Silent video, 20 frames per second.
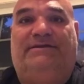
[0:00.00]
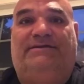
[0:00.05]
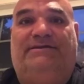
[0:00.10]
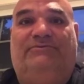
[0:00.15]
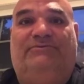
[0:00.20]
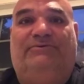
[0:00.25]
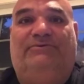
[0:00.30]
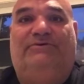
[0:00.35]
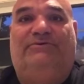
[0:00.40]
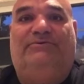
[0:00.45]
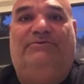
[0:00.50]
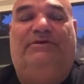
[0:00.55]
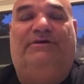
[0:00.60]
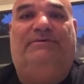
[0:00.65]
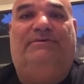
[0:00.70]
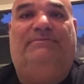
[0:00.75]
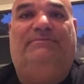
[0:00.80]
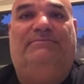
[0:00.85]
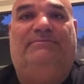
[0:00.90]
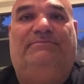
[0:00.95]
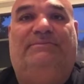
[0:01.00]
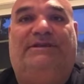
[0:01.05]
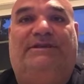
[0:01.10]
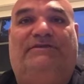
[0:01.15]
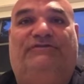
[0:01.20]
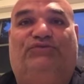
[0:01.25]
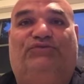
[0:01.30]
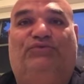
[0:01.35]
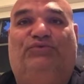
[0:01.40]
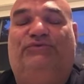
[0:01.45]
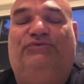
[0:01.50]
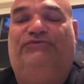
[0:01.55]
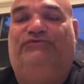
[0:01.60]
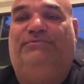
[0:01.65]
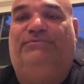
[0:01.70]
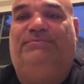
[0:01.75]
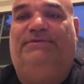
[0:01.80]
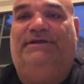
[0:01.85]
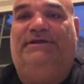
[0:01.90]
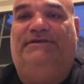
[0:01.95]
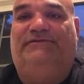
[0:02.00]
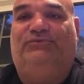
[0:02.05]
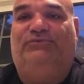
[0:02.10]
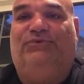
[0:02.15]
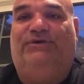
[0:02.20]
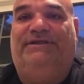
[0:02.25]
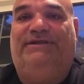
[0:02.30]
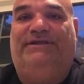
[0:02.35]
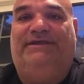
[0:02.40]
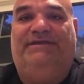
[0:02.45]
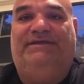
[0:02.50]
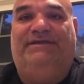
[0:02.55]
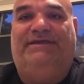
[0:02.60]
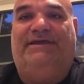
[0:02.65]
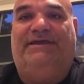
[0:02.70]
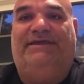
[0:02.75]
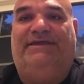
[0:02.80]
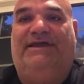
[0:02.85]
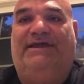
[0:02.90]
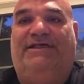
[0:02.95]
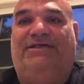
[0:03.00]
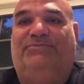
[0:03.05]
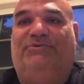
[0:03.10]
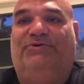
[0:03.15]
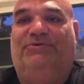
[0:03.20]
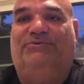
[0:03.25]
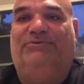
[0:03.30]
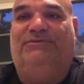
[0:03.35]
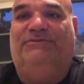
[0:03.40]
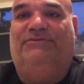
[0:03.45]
don't know that many schools replace one kid of that caliber with,